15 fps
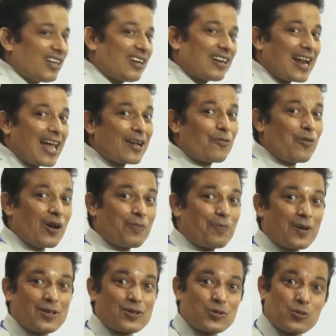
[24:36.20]
like 1
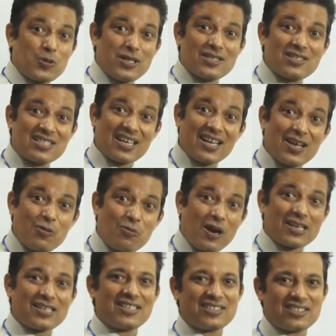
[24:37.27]
plus 2 is 3,
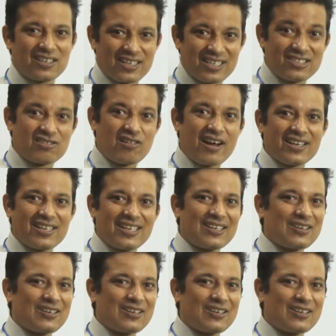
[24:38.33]
what teacher is writing.